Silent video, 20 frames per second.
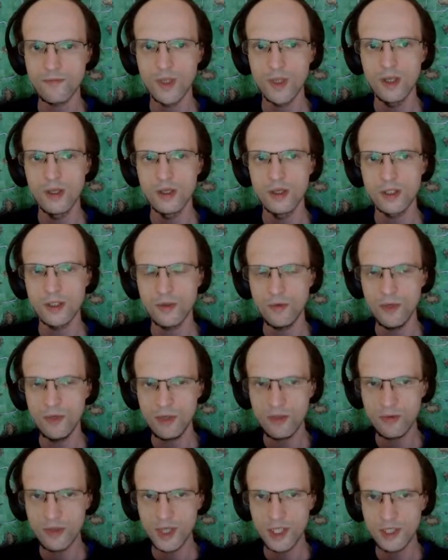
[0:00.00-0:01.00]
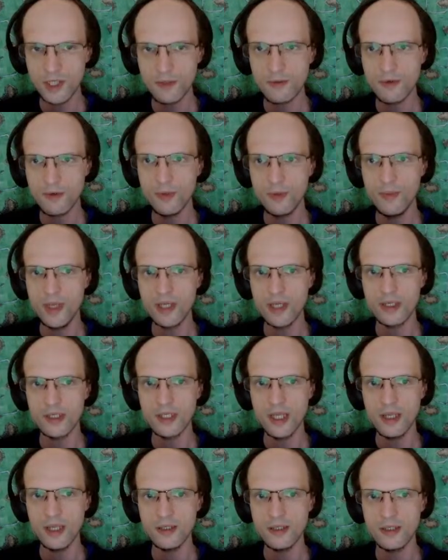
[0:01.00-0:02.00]
So equalizing the road makes
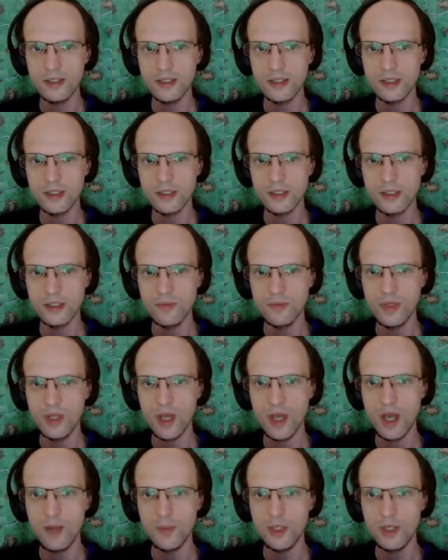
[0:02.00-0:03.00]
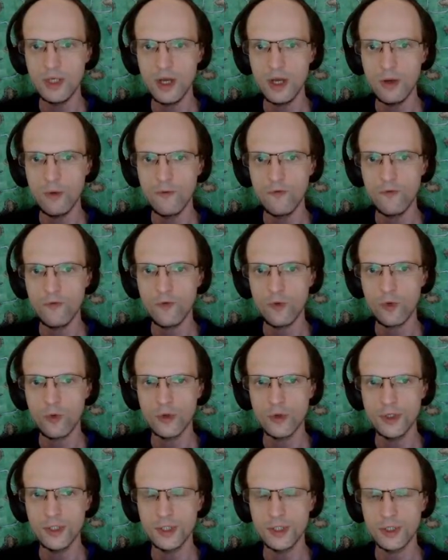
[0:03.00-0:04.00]
sense. Miami now, of
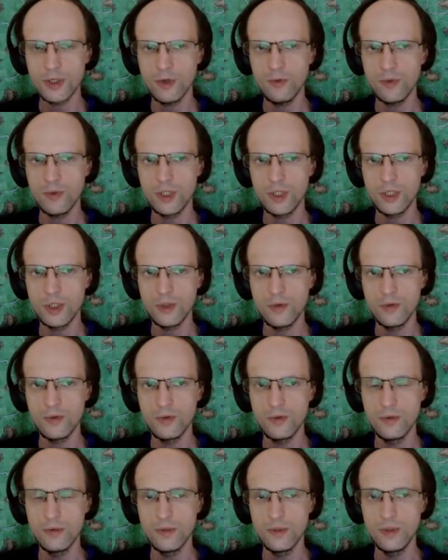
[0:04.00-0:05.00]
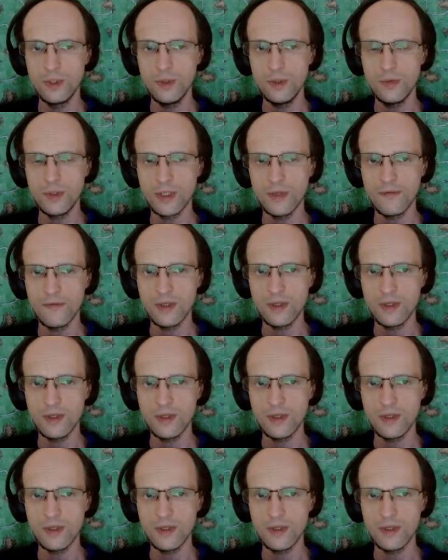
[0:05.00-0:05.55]
course, going to do something